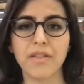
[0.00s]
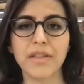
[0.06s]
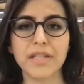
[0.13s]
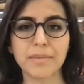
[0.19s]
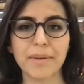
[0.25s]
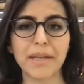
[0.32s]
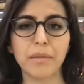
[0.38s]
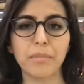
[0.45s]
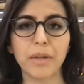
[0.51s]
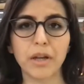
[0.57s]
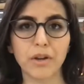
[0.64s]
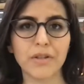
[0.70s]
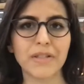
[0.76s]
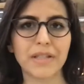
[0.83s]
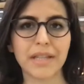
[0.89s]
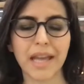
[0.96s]
this money
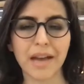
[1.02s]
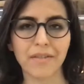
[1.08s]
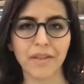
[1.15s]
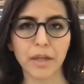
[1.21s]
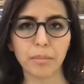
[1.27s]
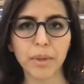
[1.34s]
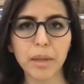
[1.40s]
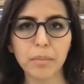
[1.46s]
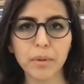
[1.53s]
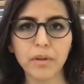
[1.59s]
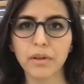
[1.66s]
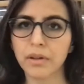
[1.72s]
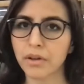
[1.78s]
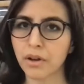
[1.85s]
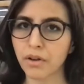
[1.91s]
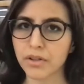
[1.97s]
belonged to the Afghan people
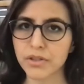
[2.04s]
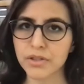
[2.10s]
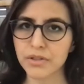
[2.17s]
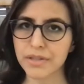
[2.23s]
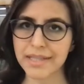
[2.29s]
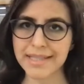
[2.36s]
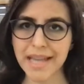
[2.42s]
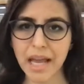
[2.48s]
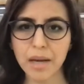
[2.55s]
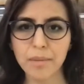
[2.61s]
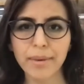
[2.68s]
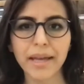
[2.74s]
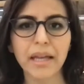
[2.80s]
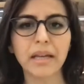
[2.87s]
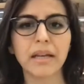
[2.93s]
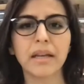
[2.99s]
and not to the
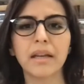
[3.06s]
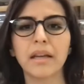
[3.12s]
Taliban.